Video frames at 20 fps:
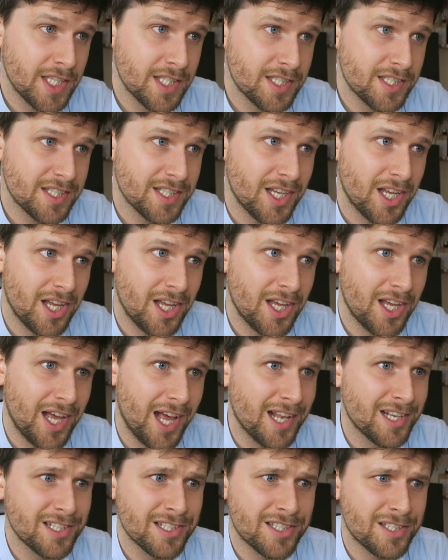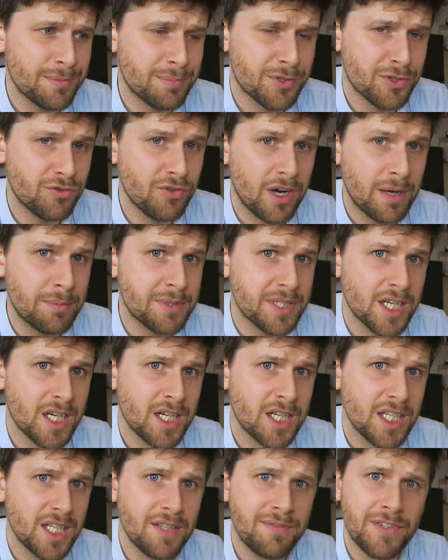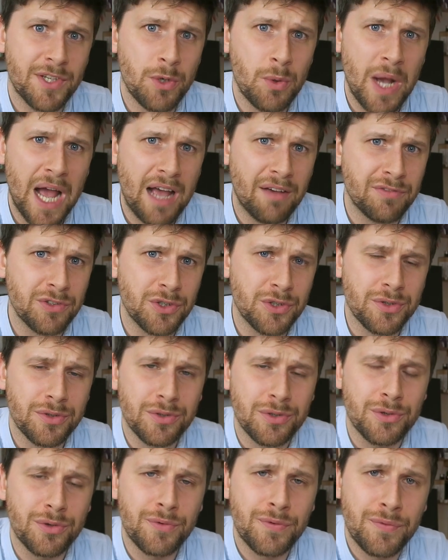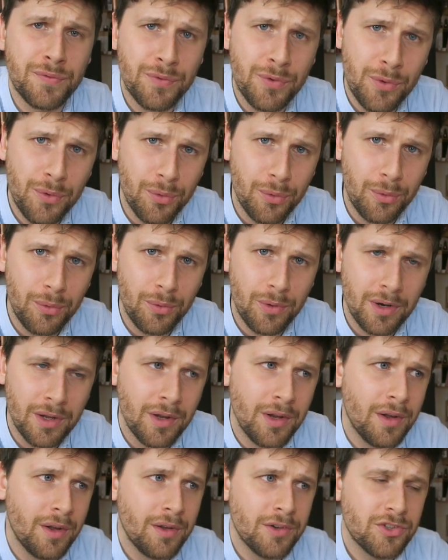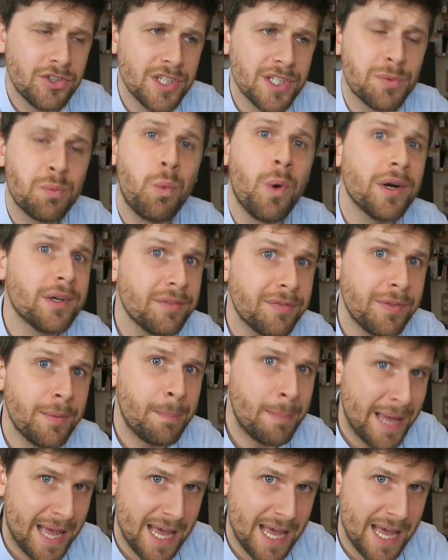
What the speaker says: this, and subscribe to her if you haven't, you fool. She's one of the